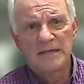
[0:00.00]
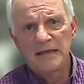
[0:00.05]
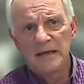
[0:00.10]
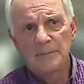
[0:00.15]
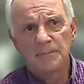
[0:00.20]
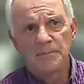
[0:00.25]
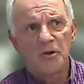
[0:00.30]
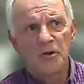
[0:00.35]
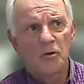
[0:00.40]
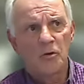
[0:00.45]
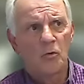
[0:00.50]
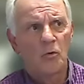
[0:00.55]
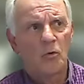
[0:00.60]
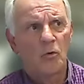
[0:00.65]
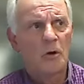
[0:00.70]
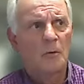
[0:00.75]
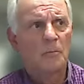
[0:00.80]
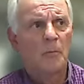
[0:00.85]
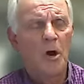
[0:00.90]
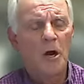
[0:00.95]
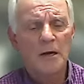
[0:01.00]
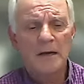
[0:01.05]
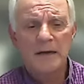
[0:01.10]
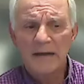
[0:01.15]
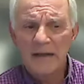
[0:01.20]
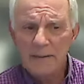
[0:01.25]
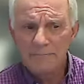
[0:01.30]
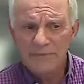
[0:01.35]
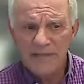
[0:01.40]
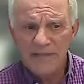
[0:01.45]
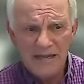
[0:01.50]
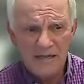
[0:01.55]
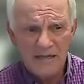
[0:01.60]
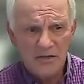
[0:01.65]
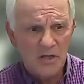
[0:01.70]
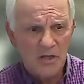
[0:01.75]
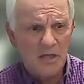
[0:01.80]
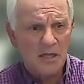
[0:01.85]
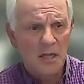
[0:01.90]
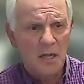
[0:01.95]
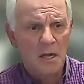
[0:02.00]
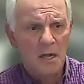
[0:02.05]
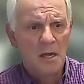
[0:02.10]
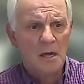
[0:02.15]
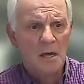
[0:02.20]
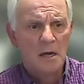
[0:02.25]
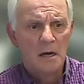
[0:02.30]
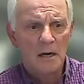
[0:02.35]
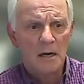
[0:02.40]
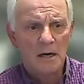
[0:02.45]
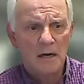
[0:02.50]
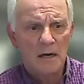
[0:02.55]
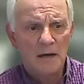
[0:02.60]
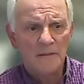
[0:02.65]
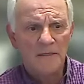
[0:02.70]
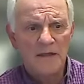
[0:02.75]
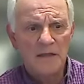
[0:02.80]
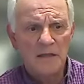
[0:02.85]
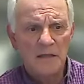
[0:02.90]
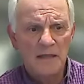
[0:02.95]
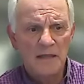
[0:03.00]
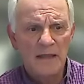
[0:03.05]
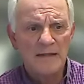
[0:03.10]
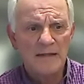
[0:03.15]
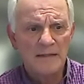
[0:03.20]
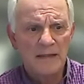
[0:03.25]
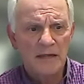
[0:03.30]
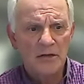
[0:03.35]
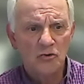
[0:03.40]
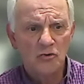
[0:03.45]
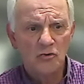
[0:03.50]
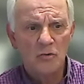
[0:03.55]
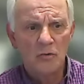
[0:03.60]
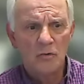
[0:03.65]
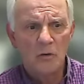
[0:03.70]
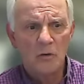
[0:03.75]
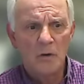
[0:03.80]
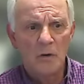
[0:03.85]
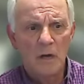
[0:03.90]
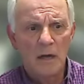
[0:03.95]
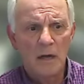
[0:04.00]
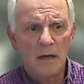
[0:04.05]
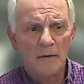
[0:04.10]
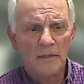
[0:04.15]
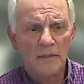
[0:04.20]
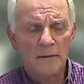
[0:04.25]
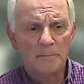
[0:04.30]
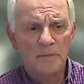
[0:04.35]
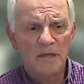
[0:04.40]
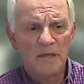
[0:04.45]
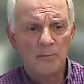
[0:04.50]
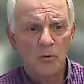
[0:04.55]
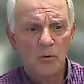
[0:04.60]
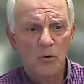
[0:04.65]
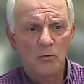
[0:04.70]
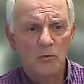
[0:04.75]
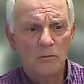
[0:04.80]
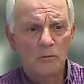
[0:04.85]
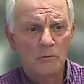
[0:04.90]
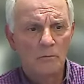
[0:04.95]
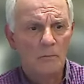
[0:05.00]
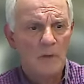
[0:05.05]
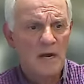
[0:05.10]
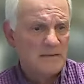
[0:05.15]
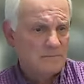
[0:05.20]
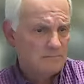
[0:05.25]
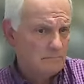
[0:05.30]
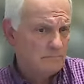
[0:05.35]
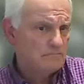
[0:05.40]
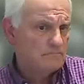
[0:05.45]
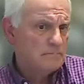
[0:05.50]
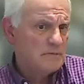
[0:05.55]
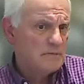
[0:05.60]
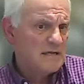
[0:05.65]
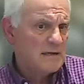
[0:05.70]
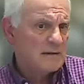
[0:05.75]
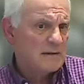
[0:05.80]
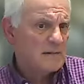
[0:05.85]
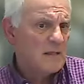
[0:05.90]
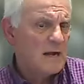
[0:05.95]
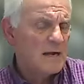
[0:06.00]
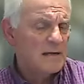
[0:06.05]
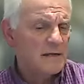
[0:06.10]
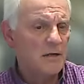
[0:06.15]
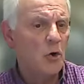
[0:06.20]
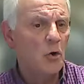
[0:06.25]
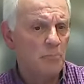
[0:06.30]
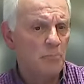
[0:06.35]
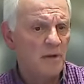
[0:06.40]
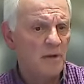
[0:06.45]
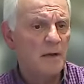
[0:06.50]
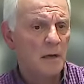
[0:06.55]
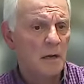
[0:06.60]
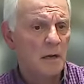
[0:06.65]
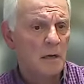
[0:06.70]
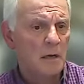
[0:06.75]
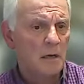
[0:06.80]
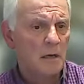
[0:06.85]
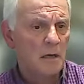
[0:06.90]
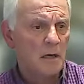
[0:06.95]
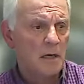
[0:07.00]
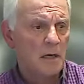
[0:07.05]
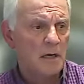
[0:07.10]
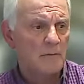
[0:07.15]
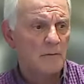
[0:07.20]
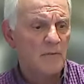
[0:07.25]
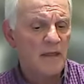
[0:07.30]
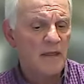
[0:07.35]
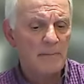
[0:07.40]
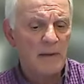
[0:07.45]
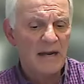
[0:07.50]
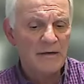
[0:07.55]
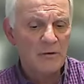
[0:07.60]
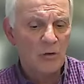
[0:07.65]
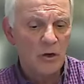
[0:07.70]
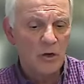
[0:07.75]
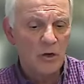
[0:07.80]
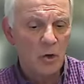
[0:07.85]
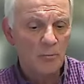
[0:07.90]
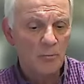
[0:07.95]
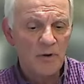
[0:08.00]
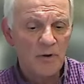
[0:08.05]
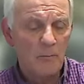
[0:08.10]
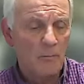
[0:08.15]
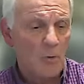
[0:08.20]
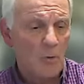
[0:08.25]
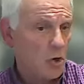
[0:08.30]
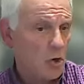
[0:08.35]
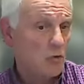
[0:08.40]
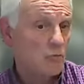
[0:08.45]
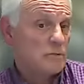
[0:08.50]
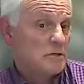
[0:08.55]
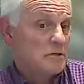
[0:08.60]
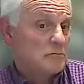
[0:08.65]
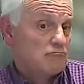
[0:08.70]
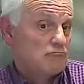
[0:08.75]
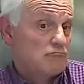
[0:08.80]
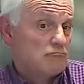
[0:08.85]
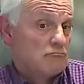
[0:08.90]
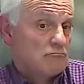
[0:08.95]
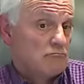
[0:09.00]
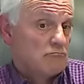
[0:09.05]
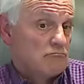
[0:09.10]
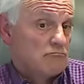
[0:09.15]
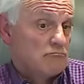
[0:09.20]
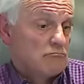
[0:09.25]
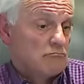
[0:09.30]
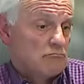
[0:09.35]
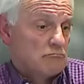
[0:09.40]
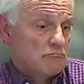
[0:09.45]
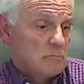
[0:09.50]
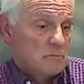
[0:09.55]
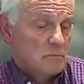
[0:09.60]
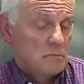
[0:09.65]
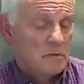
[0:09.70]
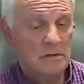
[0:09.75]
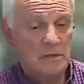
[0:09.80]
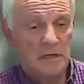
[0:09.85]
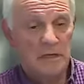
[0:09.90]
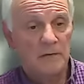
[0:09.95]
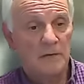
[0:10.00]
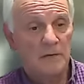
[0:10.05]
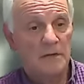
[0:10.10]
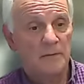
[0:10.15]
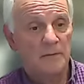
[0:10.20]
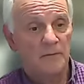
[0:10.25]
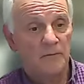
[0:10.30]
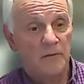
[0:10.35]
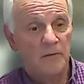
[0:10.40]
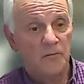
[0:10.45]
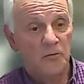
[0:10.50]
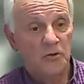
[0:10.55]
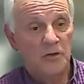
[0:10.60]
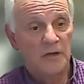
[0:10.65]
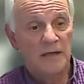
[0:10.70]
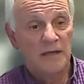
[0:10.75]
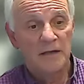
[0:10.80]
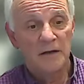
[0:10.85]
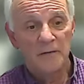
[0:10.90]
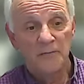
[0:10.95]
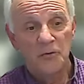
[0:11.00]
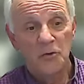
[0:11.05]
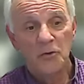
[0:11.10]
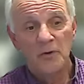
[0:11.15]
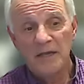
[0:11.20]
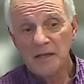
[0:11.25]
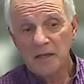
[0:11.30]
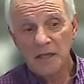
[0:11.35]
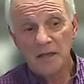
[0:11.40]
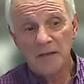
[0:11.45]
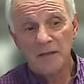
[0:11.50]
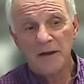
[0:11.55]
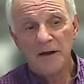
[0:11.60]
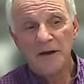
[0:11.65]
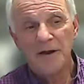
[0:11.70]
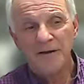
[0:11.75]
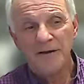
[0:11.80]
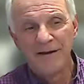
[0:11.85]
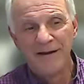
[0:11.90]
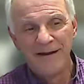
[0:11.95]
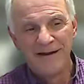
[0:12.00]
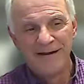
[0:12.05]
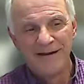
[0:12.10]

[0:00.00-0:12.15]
tips or market updates, uh, things of that nature uh, that people might be inclined to open. Um, they might not open them all, but and, you know if, if you can get a few hits in there,